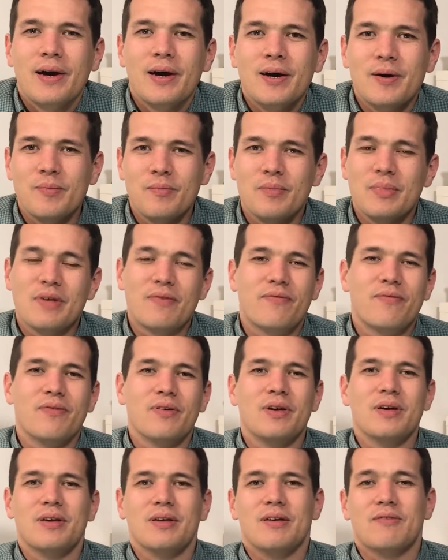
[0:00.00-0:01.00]
If
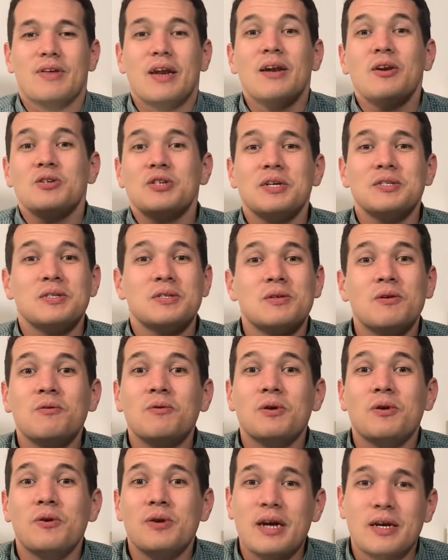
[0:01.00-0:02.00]
it energizes you,
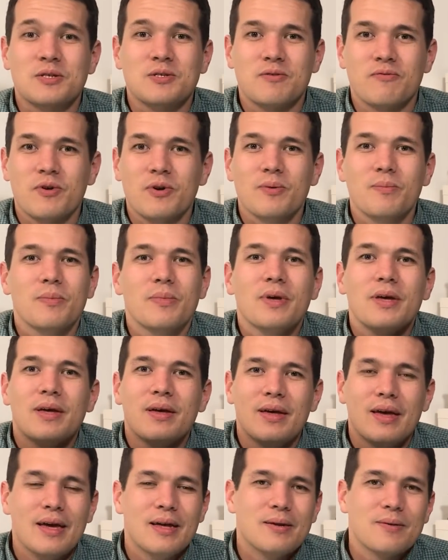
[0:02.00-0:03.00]
you're an extrovert,
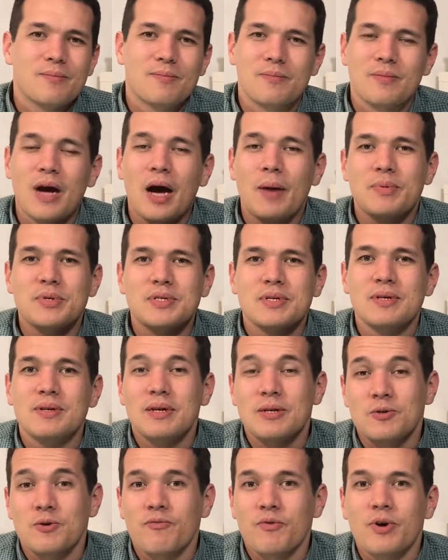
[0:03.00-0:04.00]
and opposite,
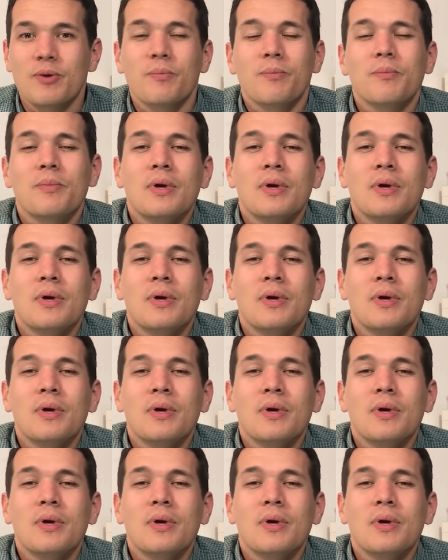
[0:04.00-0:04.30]
introvert.